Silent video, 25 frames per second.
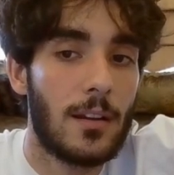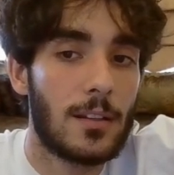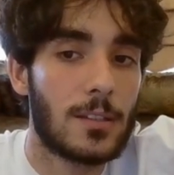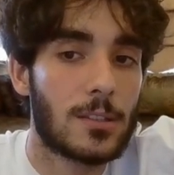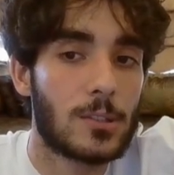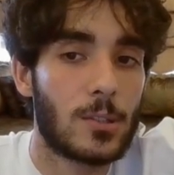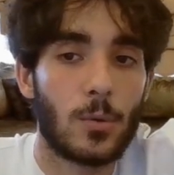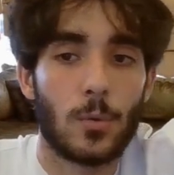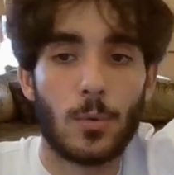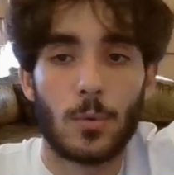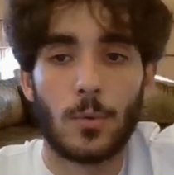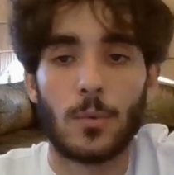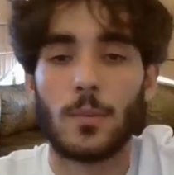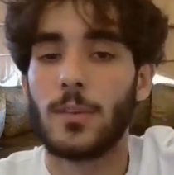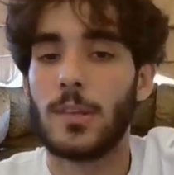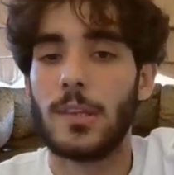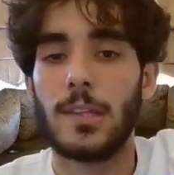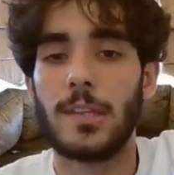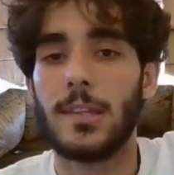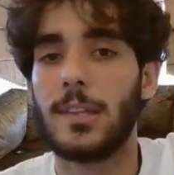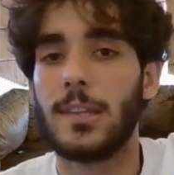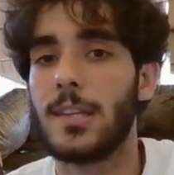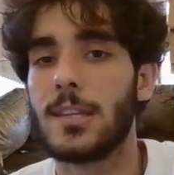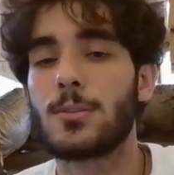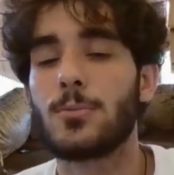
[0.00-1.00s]
So
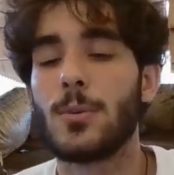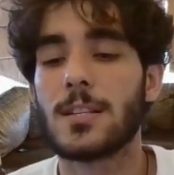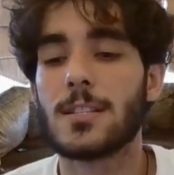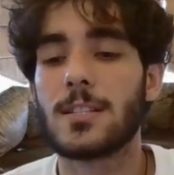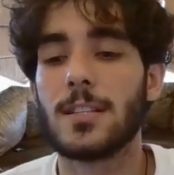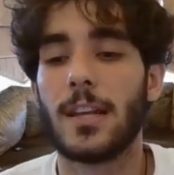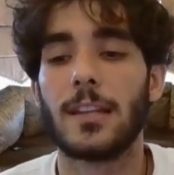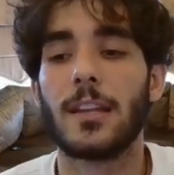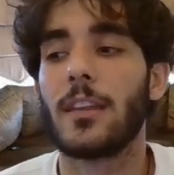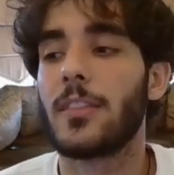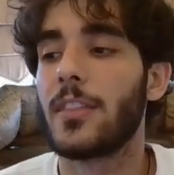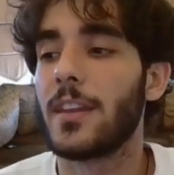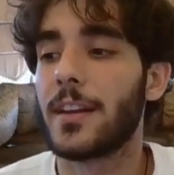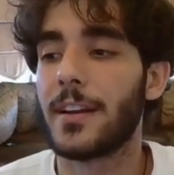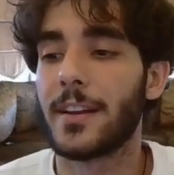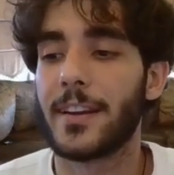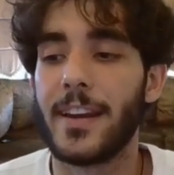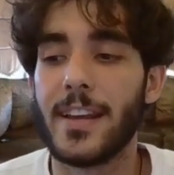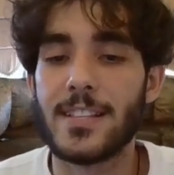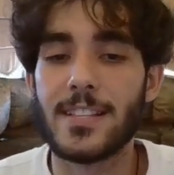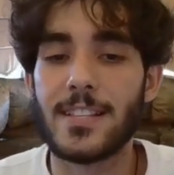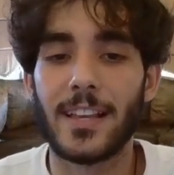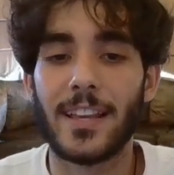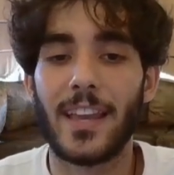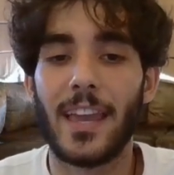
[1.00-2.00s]
this was another
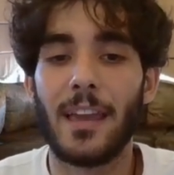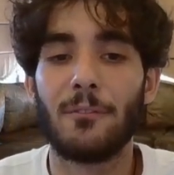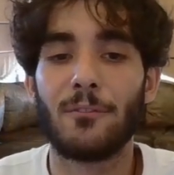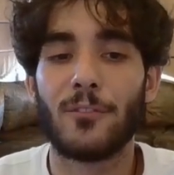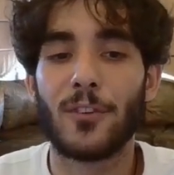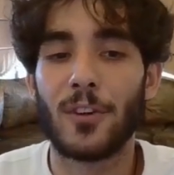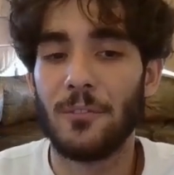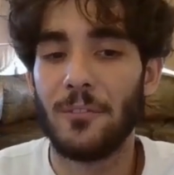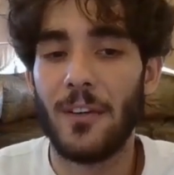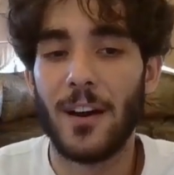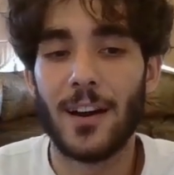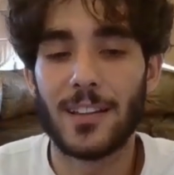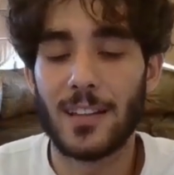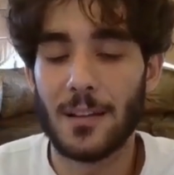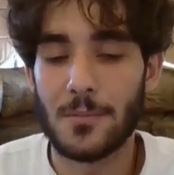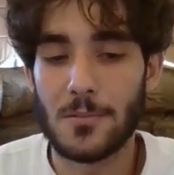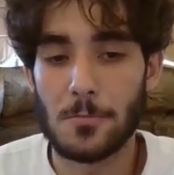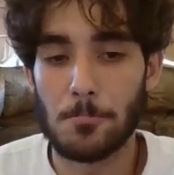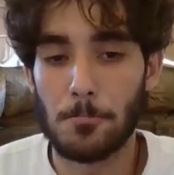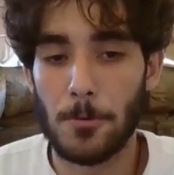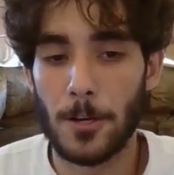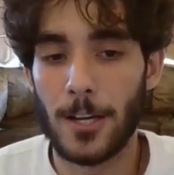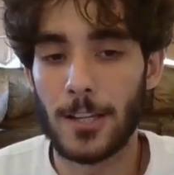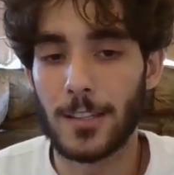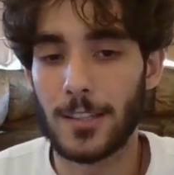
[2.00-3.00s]
crazy game from Adam's
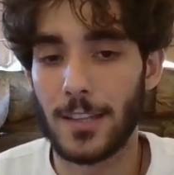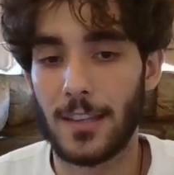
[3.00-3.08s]
part,